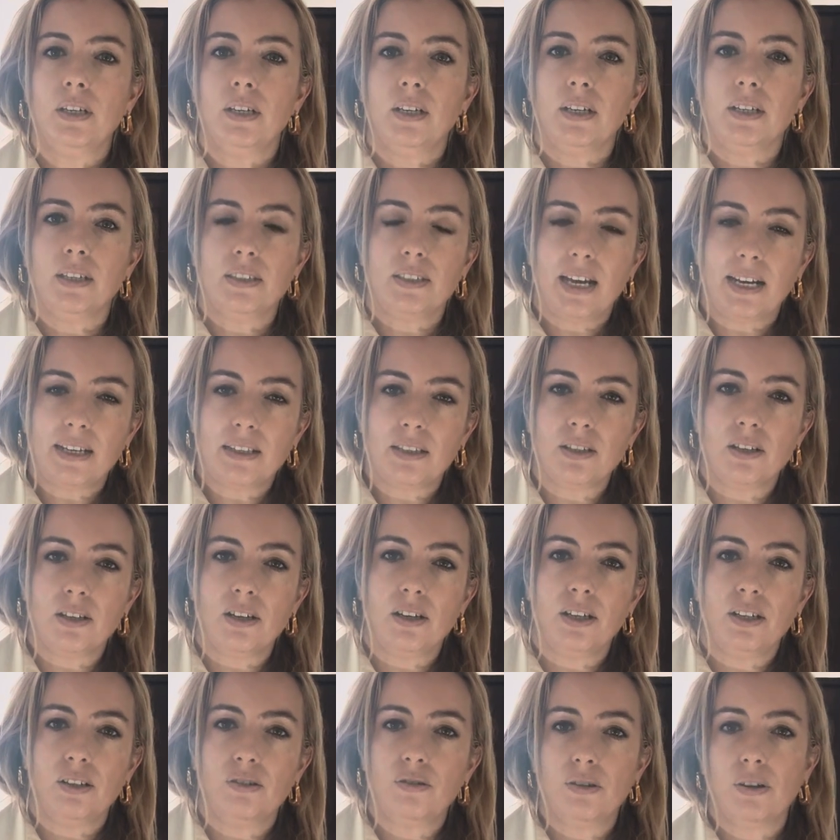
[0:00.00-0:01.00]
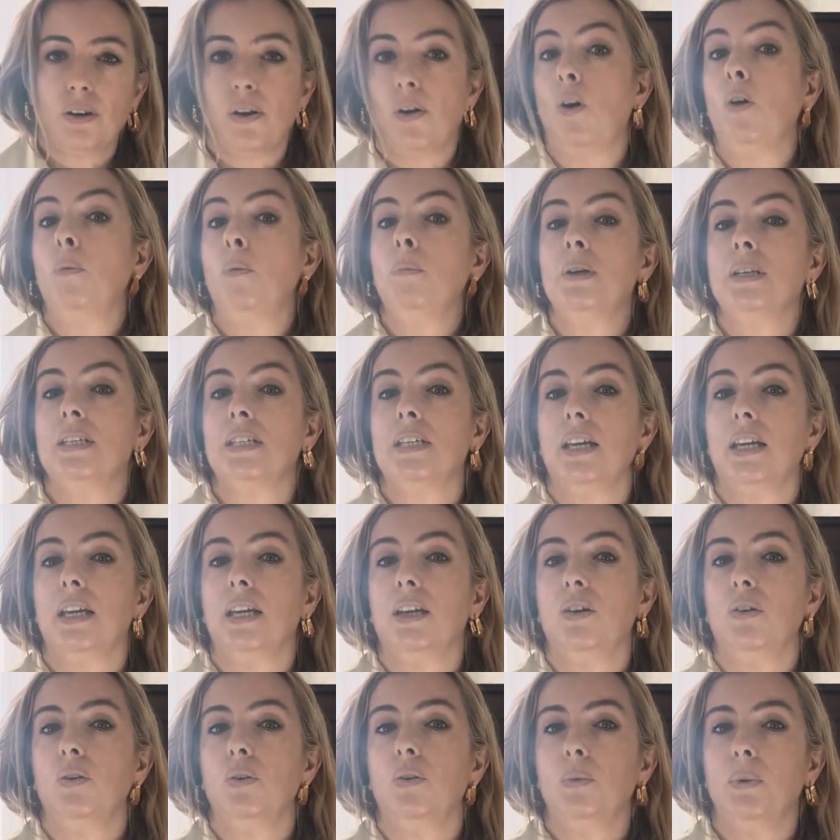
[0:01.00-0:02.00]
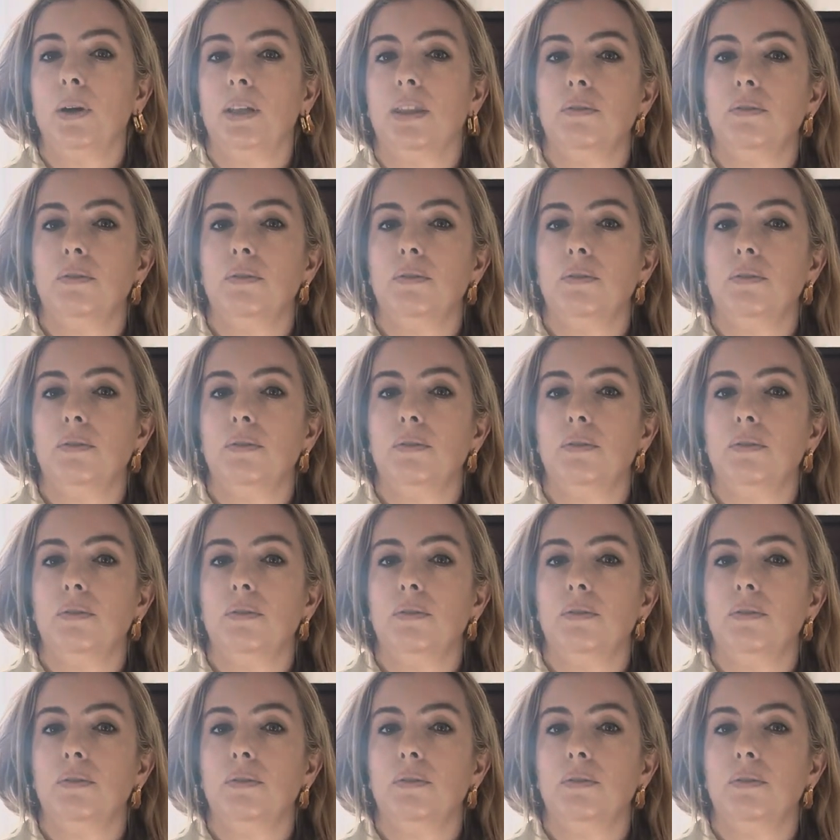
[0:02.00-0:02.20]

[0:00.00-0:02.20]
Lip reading: a satire or a comedy, or whether